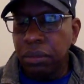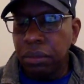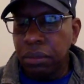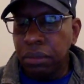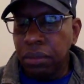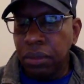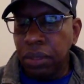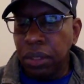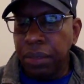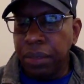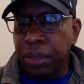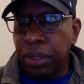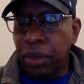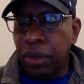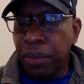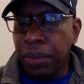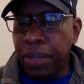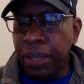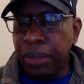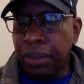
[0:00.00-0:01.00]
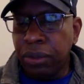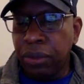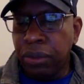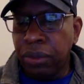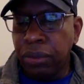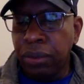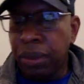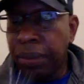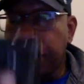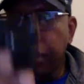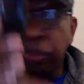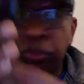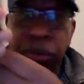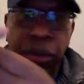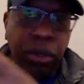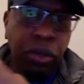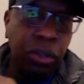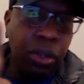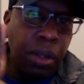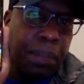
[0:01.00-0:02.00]
Let me go back to, let me try to
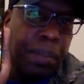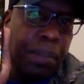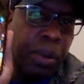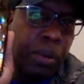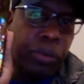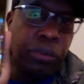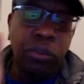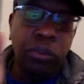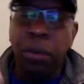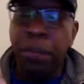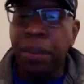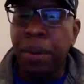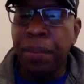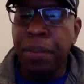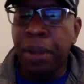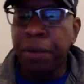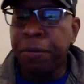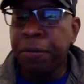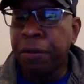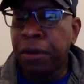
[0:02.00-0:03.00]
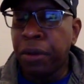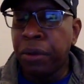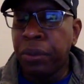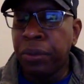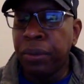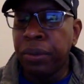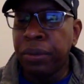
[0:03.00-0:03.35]
look at Periscope on my phone.